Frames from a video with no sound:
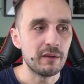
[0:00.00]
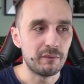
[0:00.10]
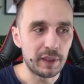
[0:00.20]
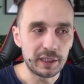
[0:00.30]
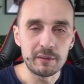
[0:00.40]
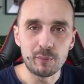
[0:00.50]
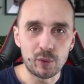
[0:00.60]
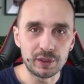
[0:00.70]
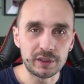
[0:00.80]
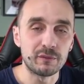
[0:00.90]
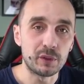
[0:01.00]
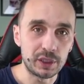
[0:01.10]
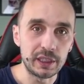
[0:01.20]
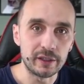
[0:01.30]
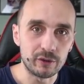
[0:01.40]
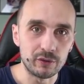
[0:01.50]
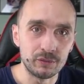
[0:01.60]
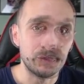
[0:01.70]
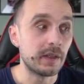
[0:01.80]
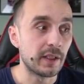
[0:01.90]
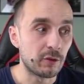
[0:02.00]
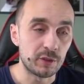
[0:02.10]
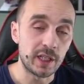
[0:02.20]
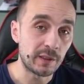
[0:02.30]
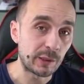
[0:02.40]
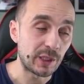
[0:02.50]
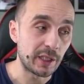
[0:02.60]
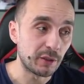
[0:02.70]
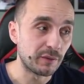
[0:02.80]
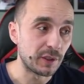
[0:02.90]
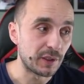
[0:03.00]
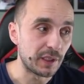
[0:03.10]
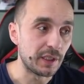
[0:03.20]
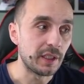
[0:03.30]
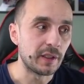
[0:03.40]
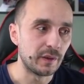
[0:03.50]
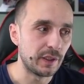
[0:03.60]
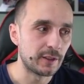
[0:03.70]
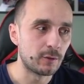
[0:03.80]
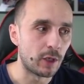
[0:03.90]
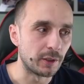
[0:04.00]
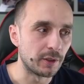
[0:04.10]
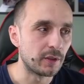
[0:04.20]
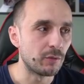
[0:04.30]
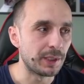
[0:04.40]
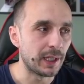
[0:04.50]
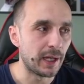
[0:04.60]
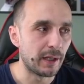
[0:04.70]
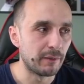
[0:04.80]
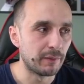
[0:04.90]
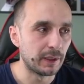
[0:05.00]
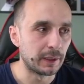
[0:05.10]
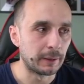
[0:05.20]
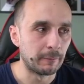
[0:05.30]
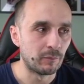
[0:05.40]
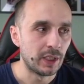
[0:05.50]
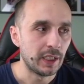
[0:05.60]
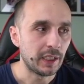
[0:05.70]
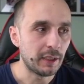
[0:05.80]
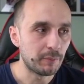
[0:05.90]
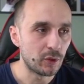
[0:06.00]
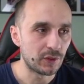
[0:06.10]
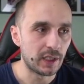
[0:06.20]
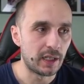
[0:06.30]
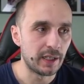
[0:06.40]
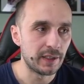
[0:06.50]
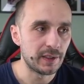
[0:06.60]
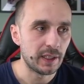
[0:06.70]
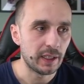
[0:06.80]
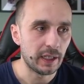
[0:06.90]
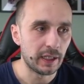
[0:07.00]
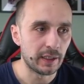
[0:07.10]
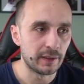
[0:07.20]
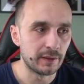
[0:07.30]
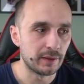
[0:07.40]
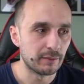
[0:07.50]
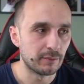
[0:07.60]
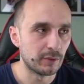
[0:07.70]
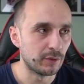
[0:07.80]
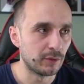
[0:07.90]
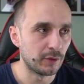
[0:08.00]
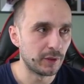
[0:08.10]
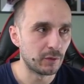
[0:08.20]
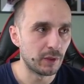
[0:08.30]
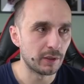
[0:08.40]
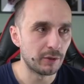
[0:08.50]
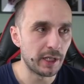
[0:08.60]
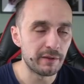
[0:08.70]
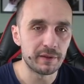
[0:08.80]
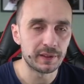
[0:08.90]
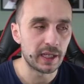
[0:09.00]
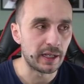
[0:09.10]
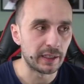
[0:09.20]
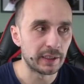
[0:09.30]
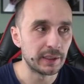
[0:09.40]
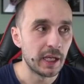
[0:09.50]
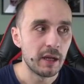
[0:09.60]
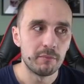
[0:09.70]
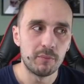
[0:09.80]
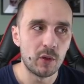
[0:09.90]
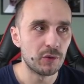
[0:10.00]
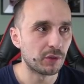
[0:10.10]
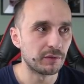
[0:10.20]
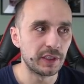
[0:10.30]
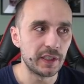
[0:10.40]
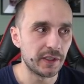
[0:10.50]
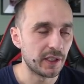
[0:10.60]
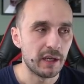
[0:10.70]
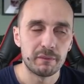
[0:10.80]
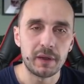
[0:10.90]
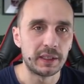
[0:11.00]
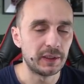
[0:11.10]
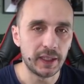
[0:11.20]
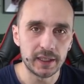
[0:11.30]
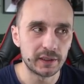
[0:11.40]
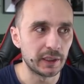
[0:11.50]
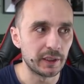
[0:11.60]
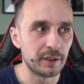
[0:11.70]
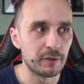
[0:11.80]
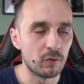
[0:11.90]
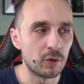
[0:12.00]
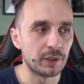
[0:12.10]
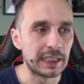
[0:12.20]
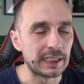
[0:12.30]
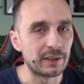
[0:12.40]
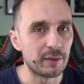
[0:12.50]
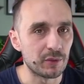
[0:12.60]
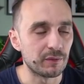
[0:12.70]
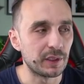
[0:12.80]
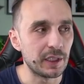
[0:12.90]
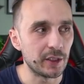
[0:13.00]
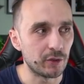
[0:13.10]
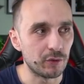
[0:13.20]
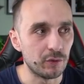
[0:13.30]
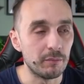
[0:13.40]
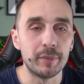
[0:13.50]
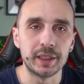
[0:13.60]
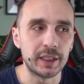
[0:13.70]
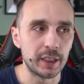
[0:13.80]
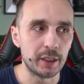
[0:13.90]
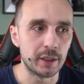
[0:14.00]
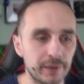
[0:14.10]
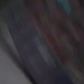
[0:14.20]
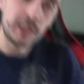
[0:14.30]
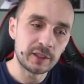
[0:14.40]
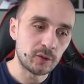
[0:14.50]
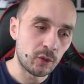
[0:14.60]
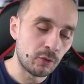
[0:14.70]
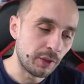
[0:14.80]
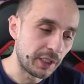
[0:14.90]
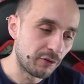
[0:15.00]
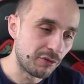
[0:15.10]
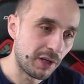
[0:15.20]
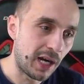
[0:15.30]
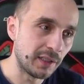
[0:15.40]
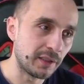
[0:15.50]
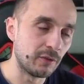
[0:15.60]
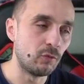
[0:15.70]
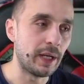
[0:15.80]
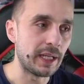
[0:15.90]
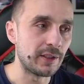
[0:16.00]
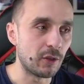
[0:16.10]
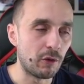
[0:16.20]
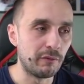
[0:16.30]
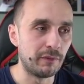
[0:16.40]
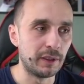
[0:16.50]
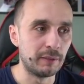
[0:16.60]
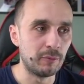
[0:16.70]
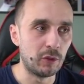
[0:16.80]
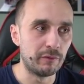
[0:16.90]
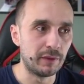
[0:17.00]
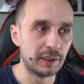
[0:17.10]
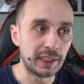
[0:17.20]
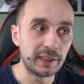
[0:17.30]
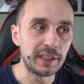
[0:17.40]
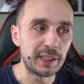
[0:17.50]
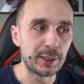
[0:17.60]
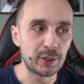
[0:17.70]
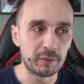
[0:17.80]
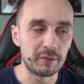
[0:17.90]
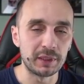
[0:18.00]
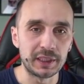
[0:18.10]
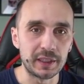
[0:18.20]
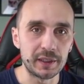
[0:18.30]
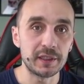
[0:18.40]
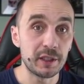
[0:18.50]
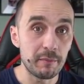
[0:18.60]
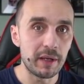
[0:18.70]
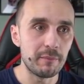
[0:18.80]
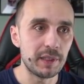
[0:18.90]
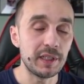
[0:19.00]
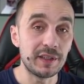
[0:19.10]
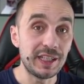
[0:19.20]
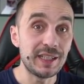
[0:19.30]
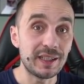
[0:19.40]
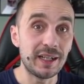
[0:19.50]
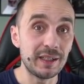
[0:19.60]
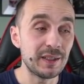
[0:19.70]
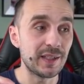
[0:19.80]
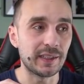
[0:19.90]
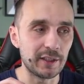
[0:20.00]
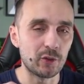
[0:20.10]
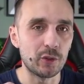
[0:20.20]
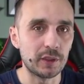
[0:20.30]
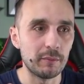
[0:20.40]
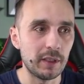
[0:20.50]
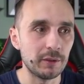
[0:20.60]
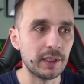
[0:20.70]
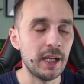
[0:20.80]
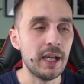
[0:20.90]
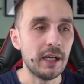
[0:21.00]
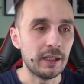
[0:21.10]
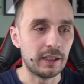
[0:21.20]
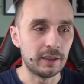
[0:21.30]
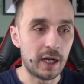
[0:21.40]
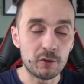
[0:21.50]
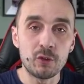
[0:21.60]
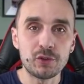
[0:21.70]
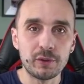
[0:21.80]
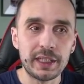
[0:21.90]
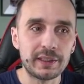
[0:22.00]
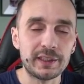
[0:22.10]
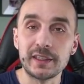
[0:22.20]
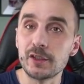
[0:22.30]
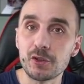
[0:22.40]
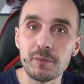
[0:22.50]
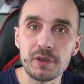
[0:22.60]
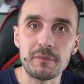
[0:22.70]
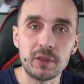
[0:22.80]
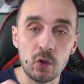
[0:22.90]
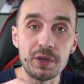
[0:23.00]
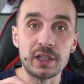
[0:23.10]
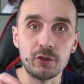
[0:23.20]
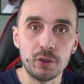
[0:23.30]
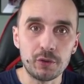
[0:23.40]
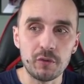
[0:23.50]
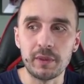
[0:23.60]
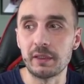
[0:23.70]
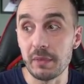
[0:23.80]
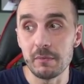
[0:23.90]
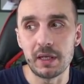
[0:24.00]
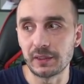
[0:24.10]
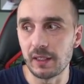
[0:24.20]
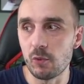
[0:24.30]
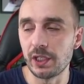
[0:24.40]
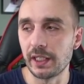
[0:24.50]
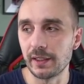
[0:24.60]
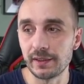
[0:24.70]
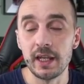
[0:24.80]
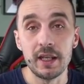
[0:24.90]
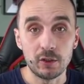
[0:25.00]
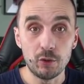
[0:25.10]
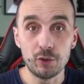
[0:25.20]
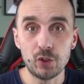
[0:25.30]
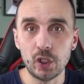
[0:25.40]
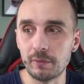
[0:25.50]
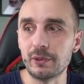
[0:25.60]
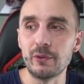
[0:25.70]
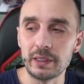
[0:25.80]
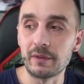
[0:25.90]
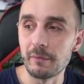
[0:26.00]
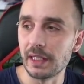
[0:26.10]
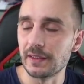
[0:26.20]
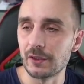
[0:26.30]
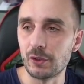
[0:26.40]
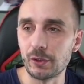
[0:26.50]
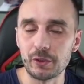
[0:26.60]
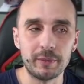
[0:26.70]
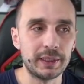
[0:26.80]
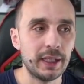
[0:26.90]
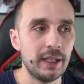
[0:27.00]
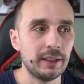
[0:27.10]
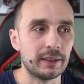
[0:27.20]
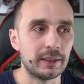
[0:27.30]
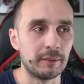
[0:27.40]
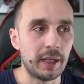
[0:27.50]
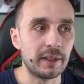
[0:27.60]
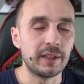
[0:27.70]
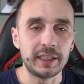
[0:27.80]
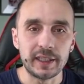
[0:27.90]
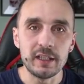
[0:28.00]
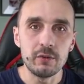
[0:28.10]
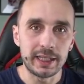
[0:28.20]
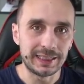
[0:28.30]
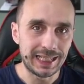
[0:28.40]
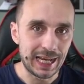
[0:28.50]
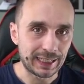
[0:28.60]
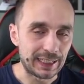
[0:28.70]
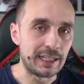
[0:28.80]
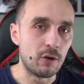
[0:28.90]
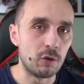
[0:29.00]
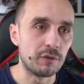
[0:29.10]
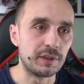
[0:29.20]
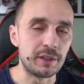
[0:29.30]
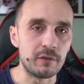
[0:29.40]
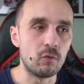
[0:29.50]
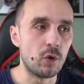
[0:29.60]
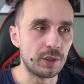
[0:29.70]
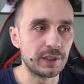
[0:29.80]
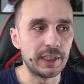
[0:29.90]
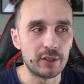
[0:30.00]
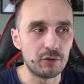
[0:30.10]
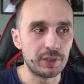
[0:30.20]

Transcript: very important for tier 2. And then on the other side of the sea, in this quadrant, we have Hypnos Eyes and not this one, Gravis Island. Both of these fantastically rewarding in terms of tier 2 materials. Let's go into other ways of getting gear enchantment materials. Remember, these islands that I talked about are also linked in the description below in a document made by someone else. Good job to whoever made this document, and they tell you exactly all of the rewards that you